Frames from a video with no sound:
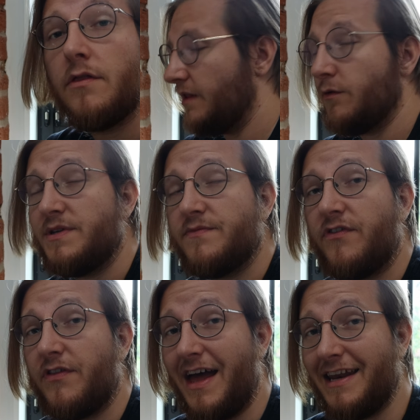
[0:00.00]
And the reason
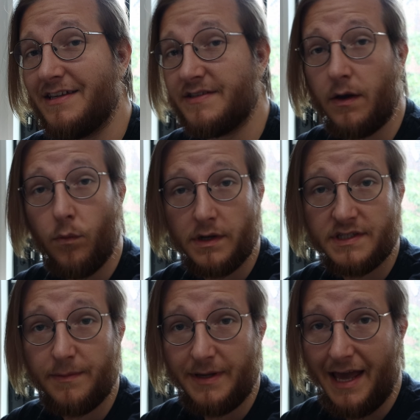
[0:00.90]
for that is I want
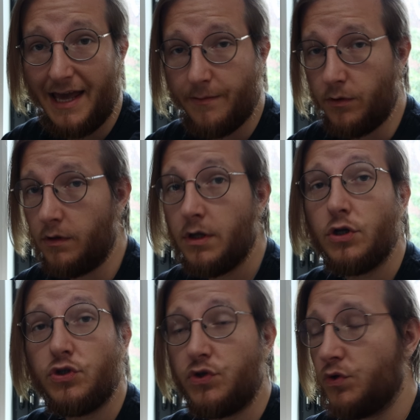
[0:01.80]
to be able
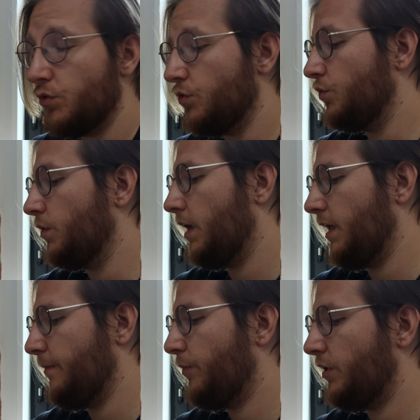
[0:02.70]
to
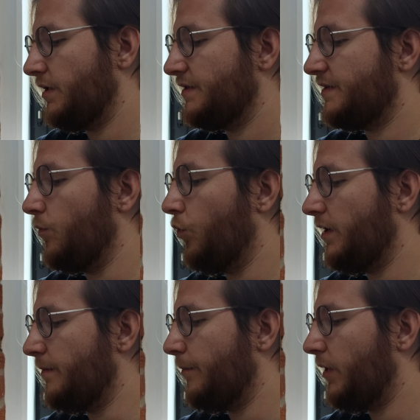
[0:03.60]
put some
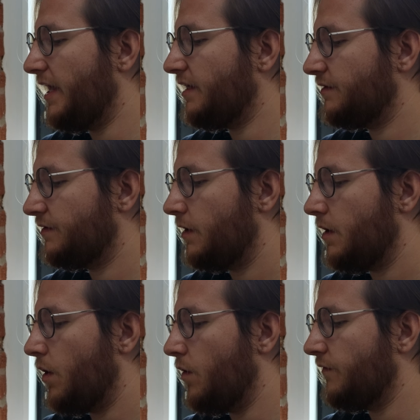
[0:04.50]
wooden planks
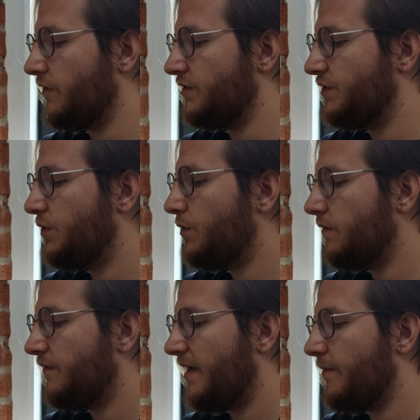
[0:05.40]
over the two
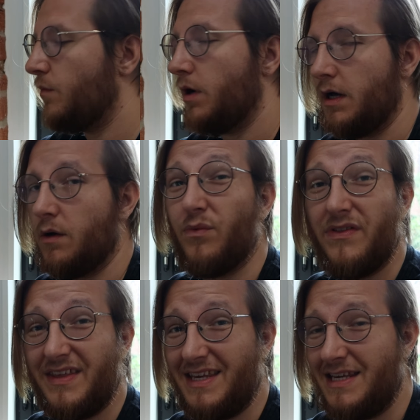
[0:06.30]
of them with